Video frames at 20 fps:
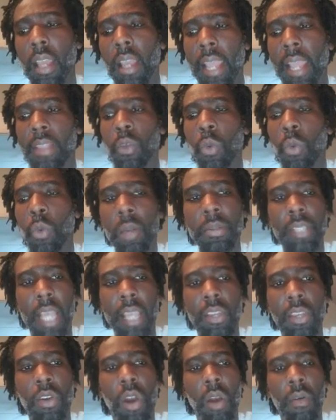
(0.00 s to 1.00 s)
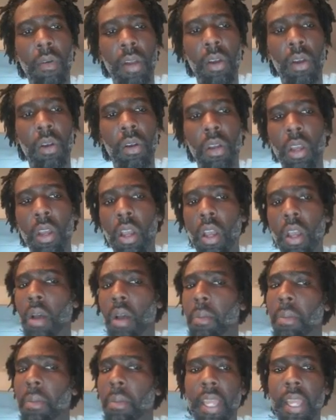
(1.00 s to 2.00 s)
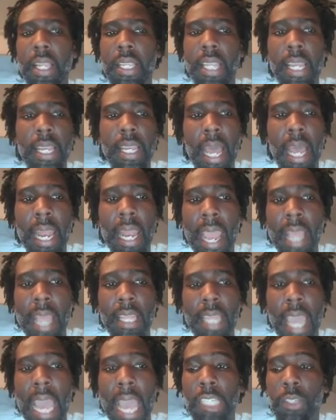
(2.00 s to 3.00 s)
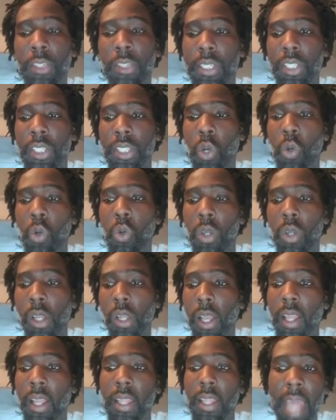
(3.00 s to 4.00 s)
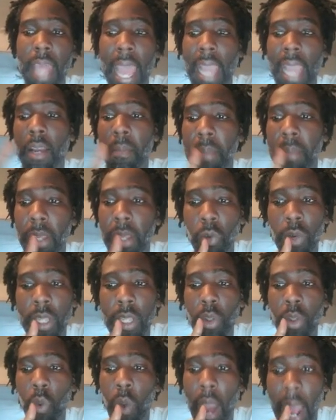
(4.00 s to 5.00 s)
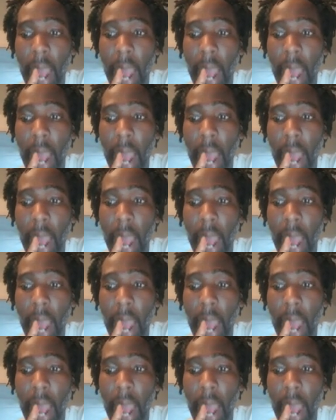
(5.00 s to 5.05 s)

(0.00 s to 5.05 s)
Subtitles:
and the website URL, but they did not add the address. So that could be a reason